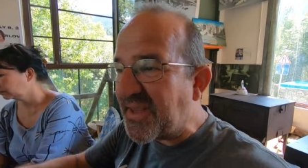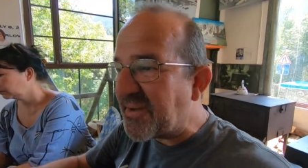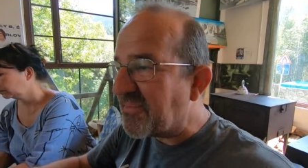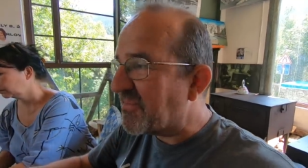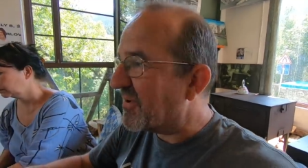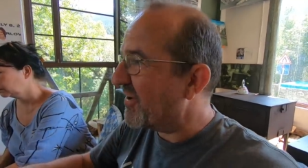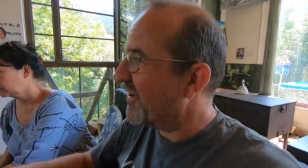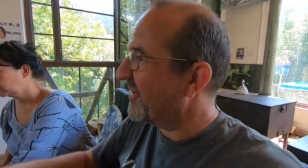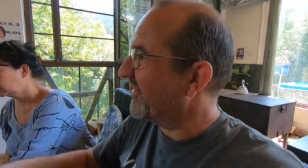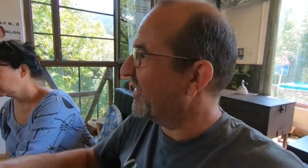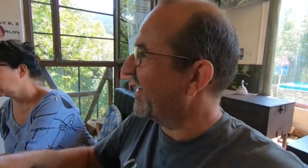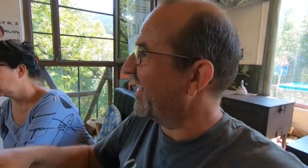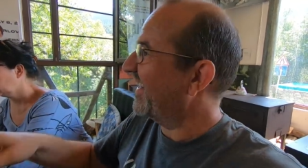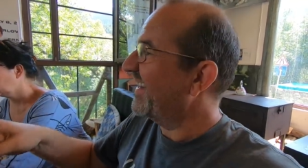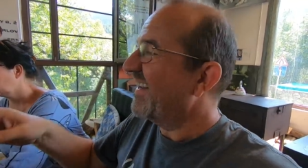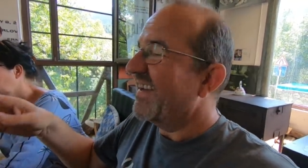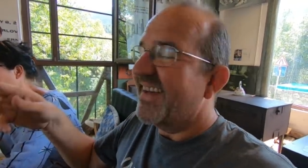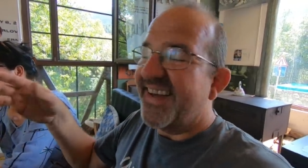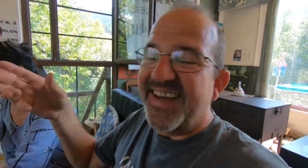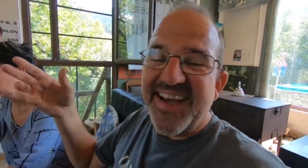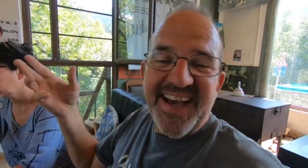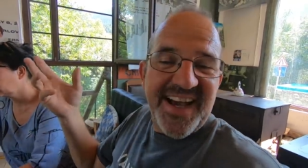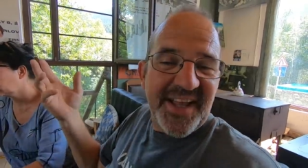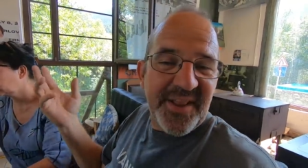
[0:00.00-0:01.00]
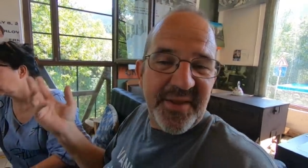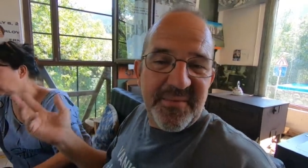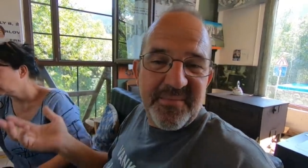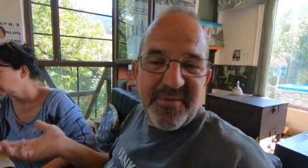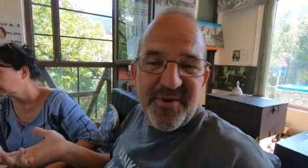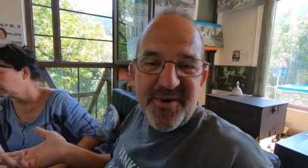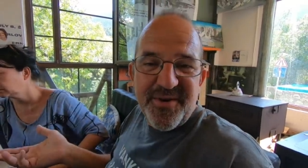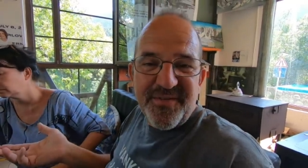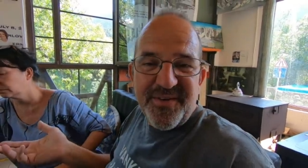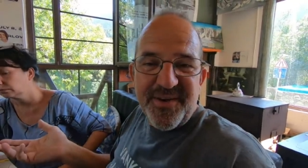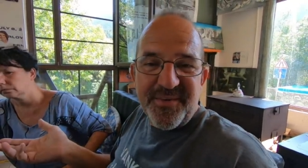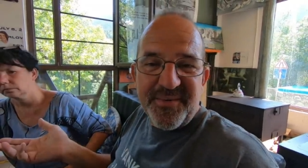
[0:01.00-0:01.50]
in the movie. And the
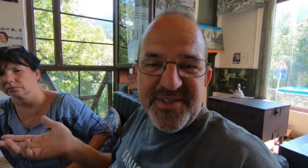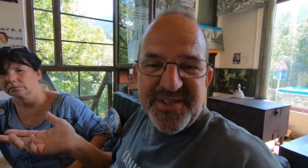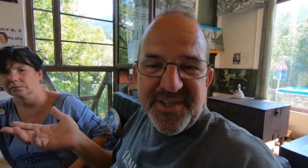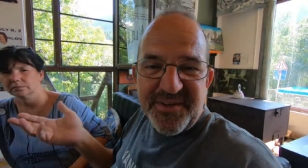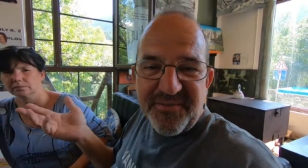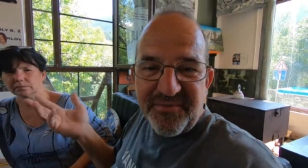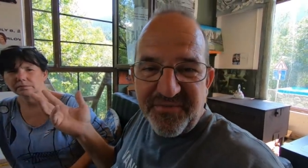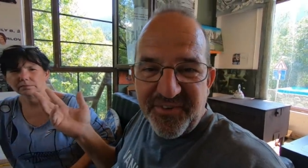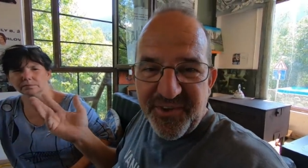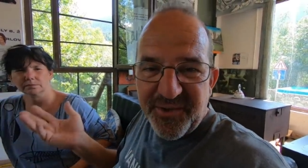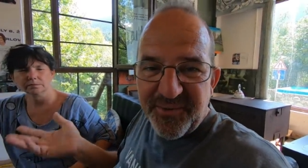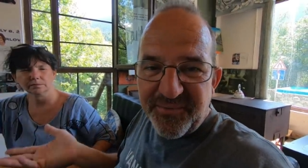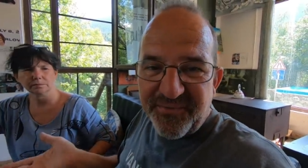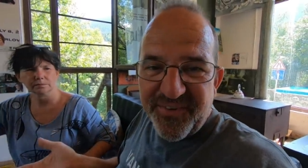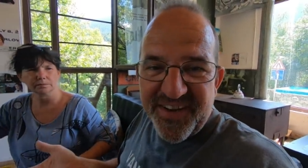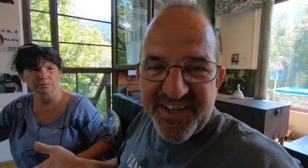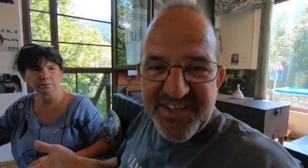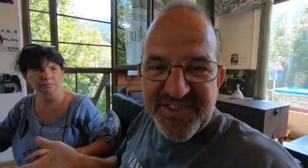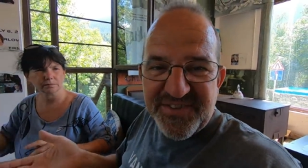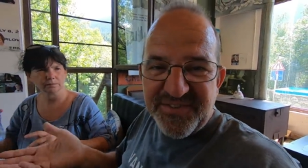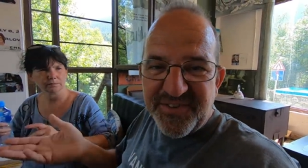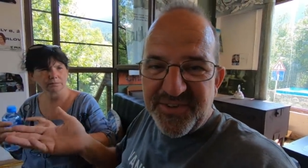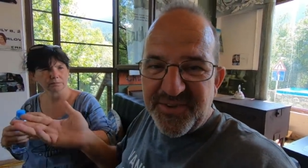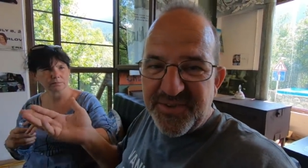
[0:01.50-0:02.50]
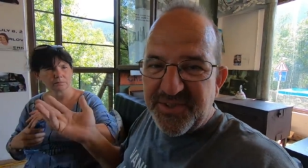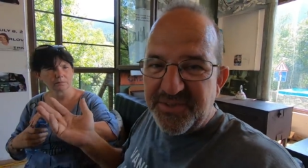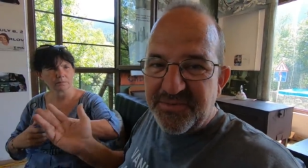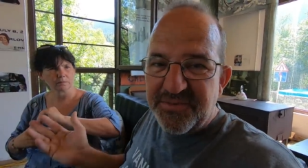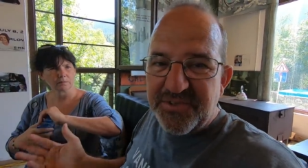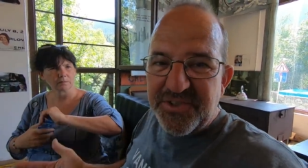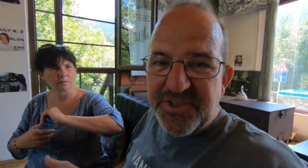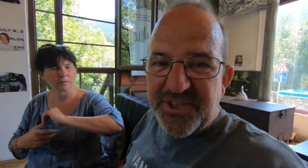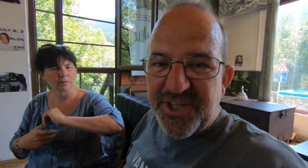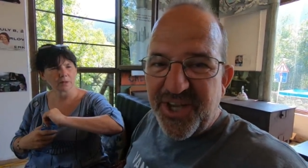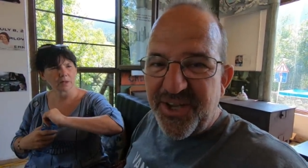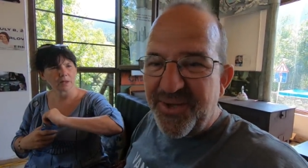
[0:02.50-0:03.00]
movie was in film festivals, it
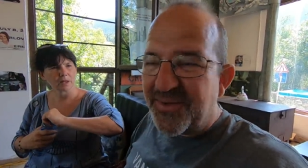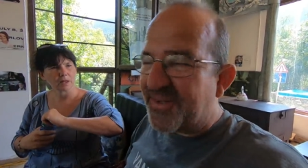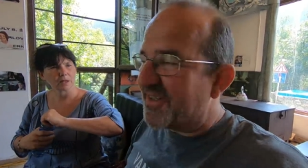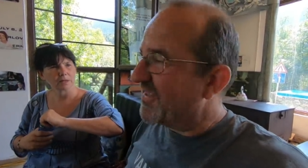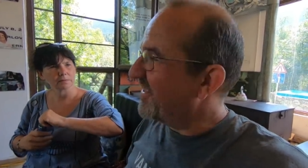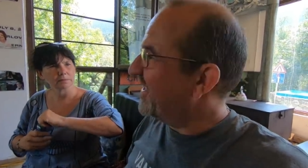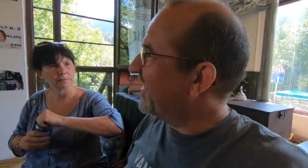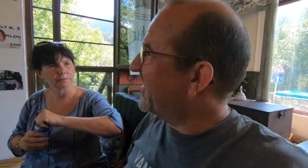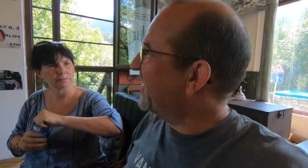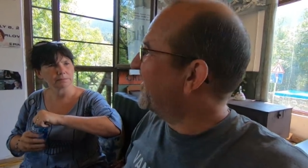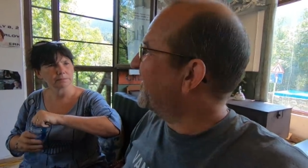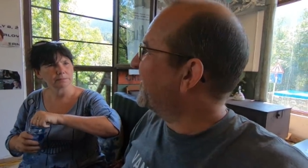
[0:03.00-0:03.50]
was showed in the